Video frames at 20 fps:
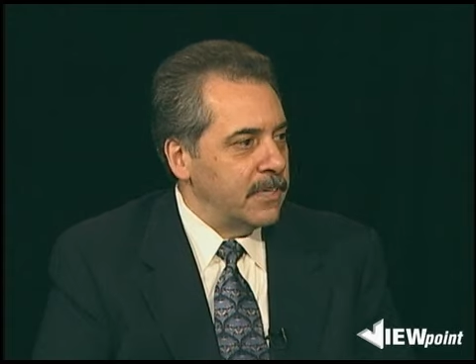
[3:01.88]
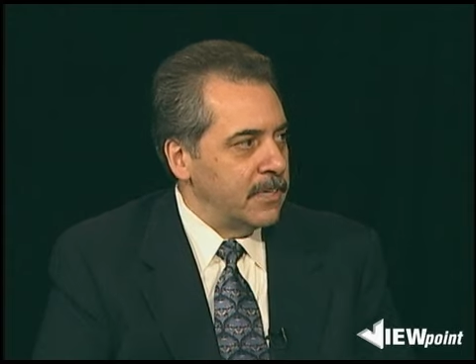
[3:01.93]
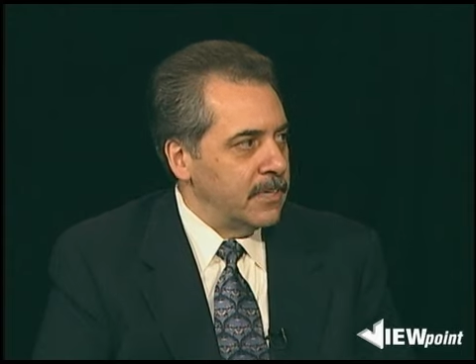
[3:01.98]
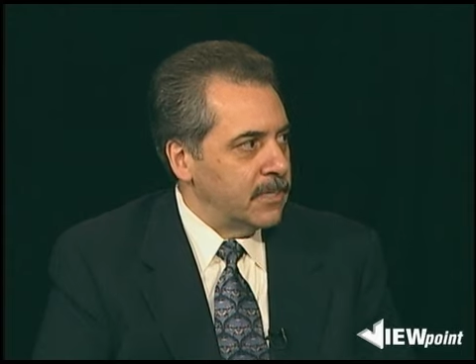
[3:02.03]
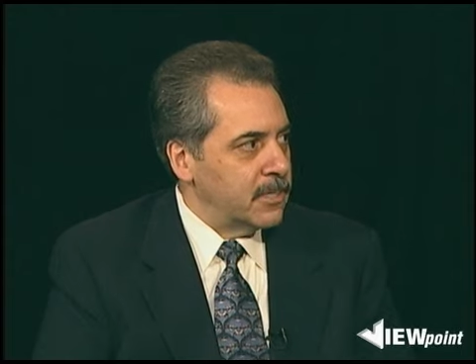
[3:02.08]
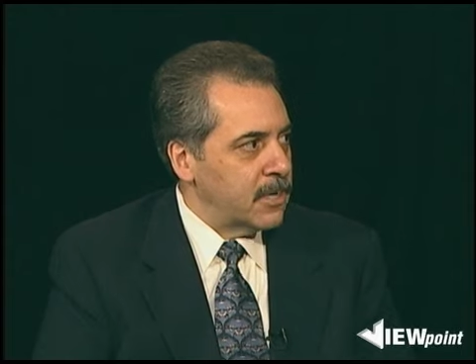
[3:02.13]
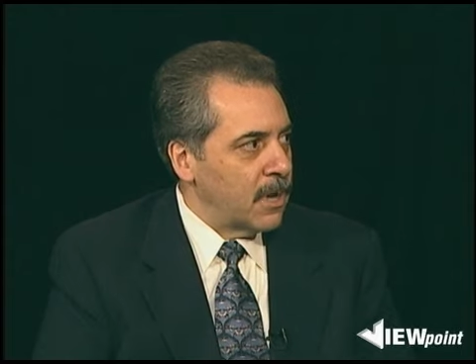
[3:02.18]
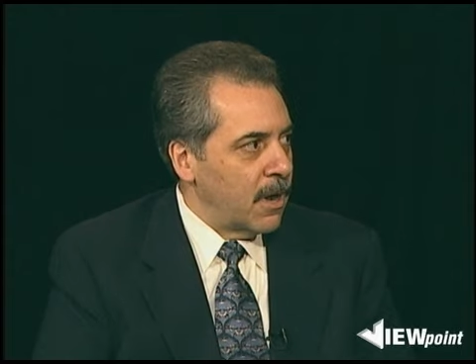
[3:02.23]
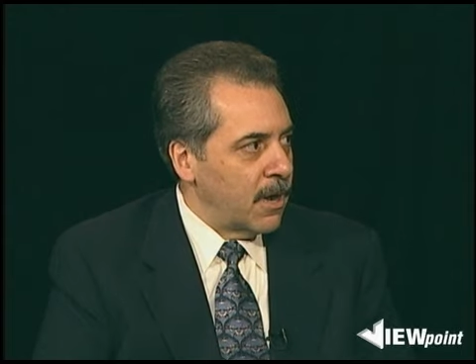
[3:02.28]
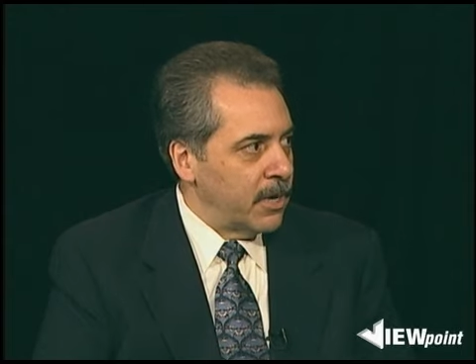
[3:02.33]
the
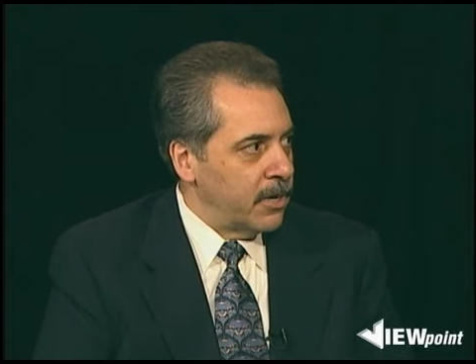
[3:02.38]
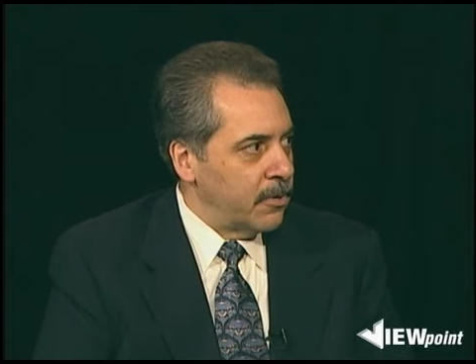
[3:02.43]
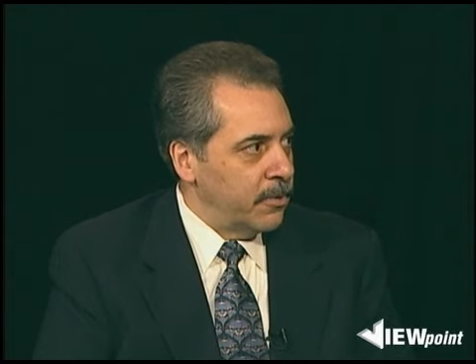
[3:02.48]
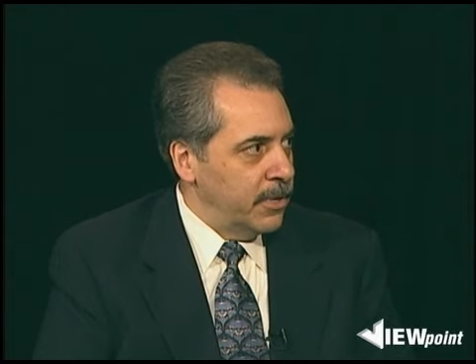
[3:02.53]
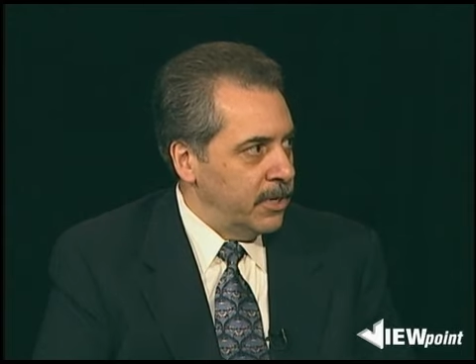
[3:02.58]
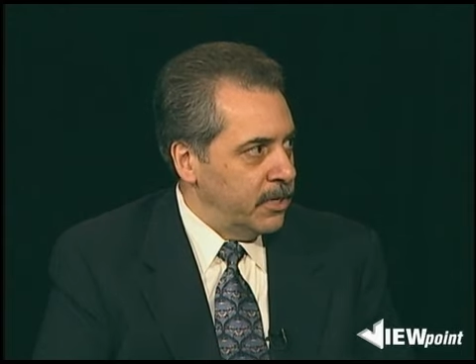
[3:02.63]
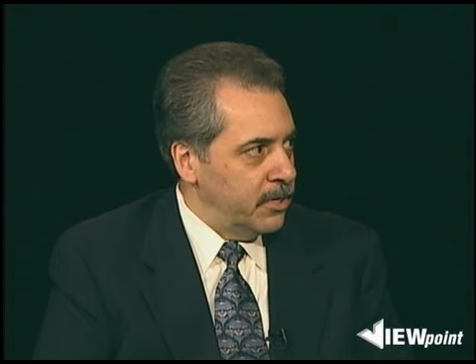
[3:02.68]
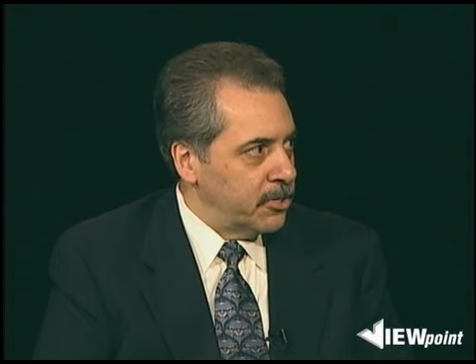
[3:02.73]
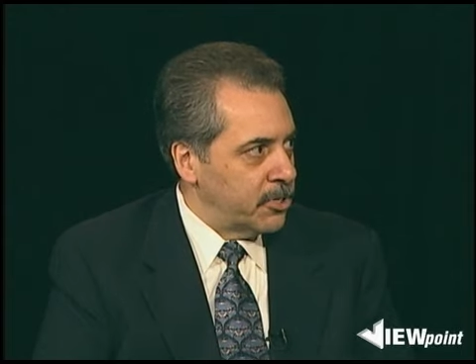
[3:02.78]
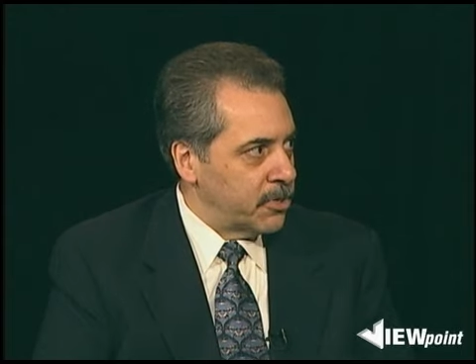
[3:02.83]
entire
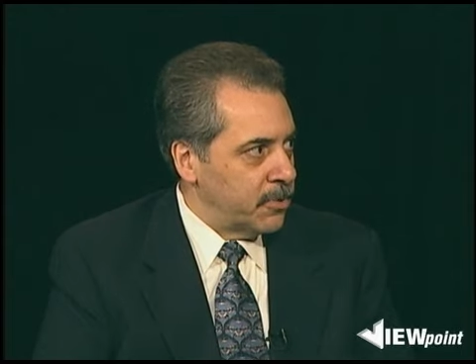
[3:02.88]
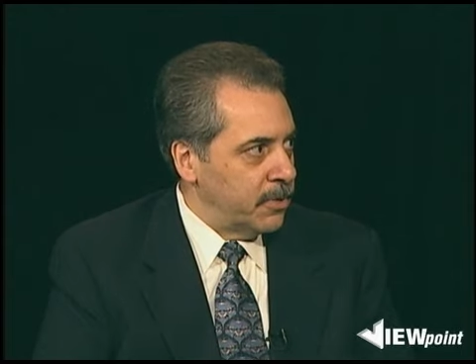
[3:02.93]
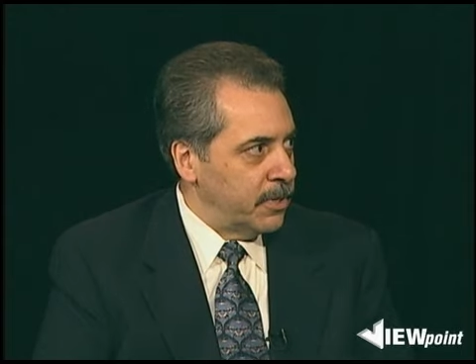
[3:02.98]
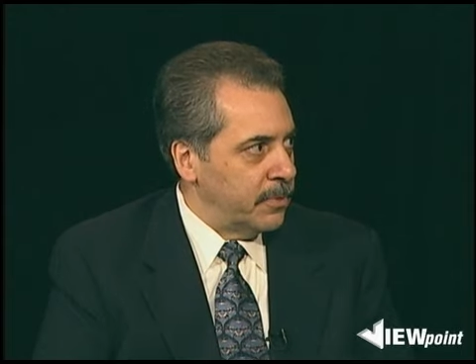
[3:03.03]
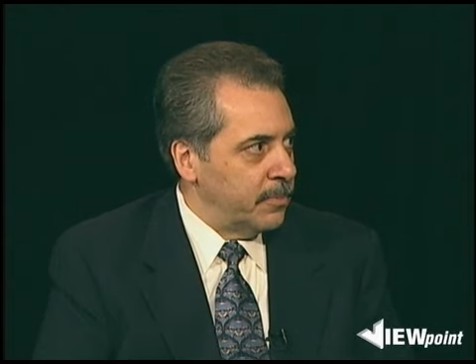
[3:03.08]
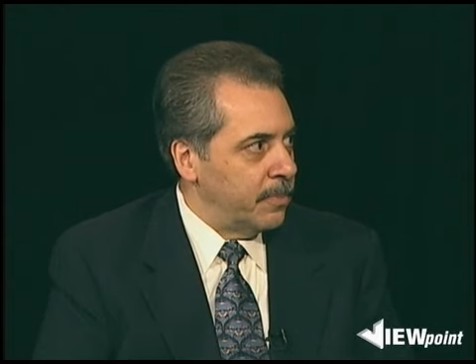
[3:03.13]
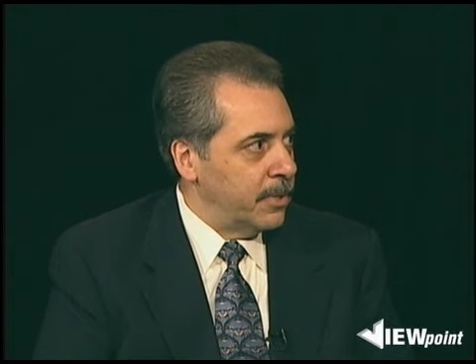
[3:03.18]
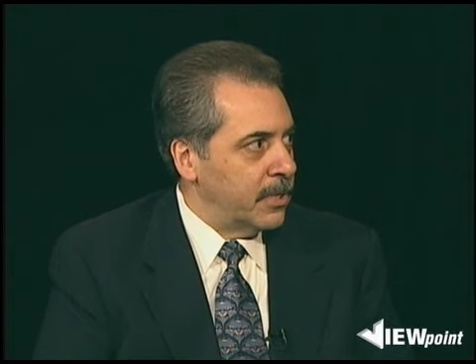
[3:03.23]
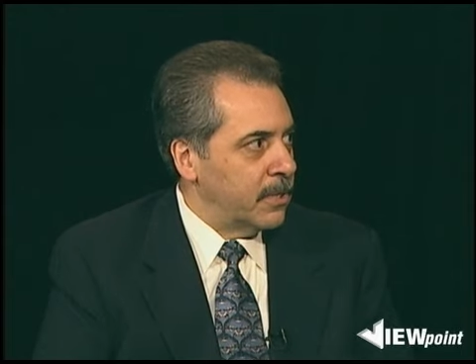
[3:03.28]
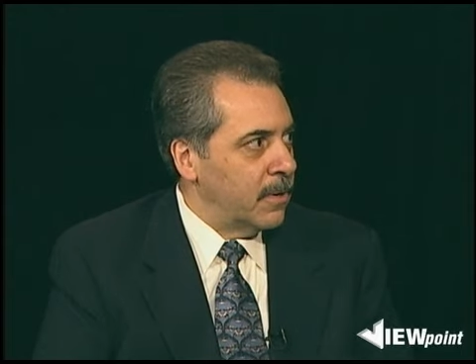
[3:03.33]

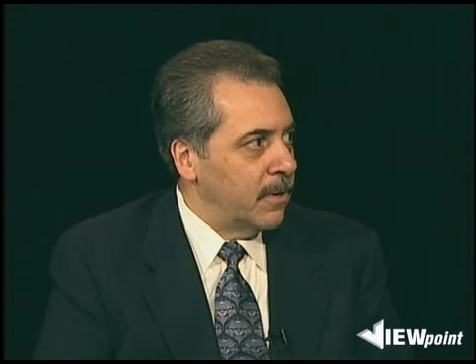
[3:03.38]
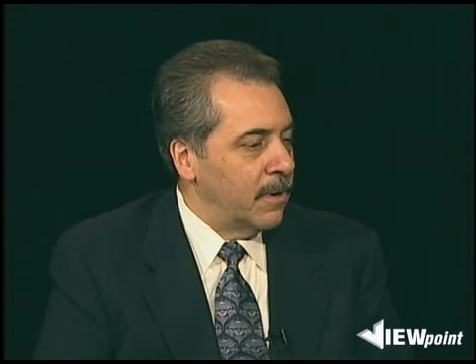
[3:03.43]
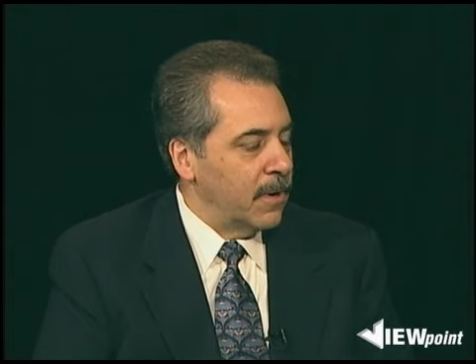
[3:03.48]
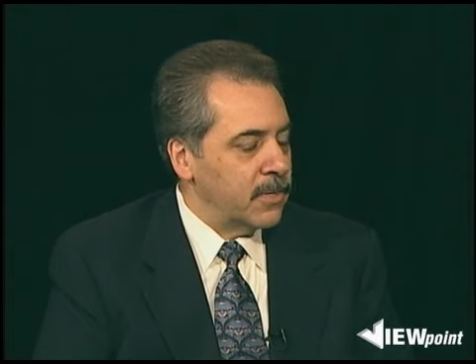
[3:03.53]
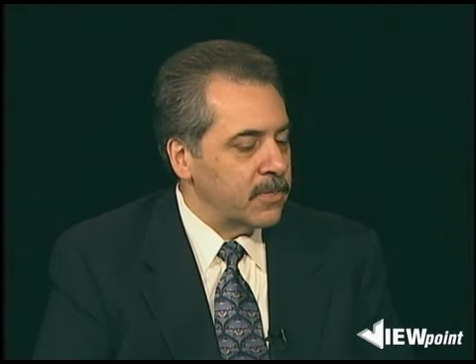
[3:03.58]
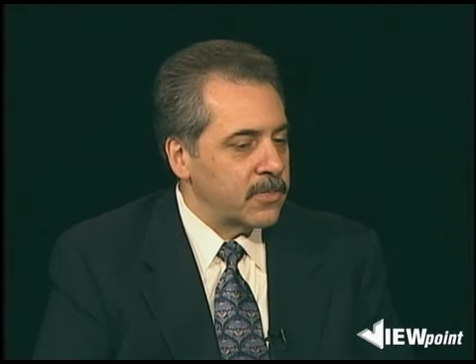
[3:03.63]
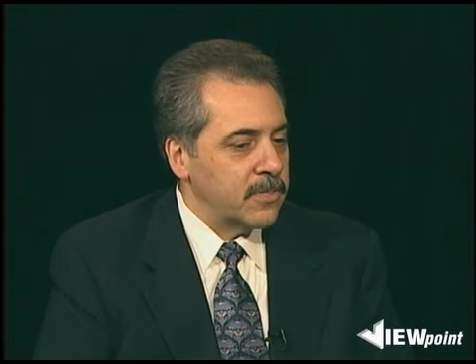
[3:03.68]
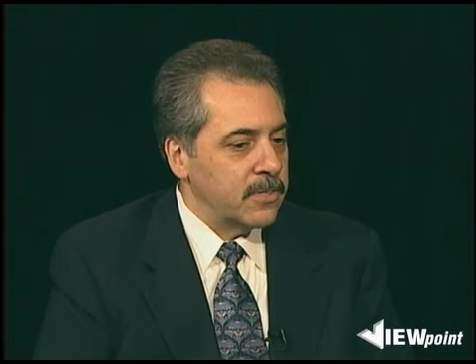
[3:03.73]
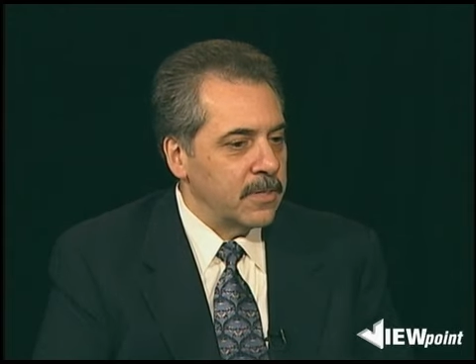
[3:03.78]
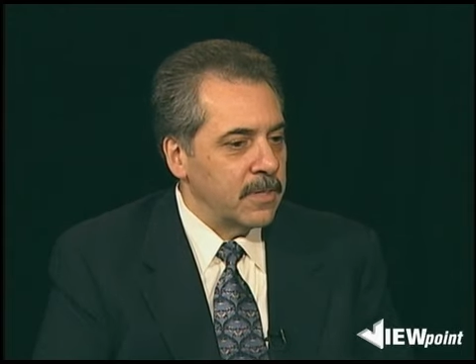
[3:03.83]
industry
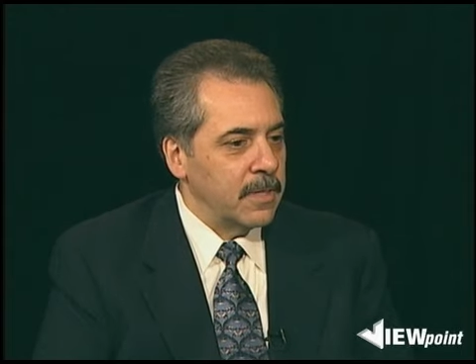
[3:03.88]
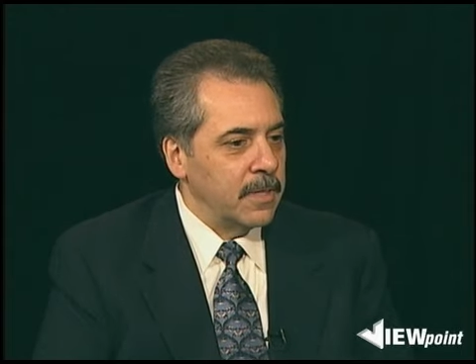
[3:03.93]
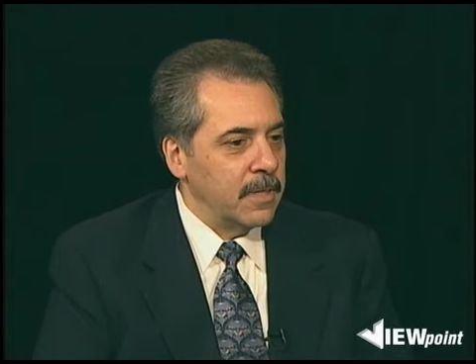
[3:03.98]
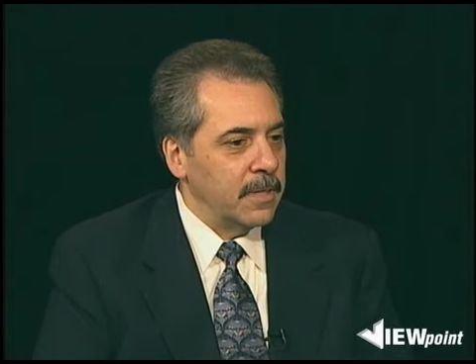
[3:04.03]
because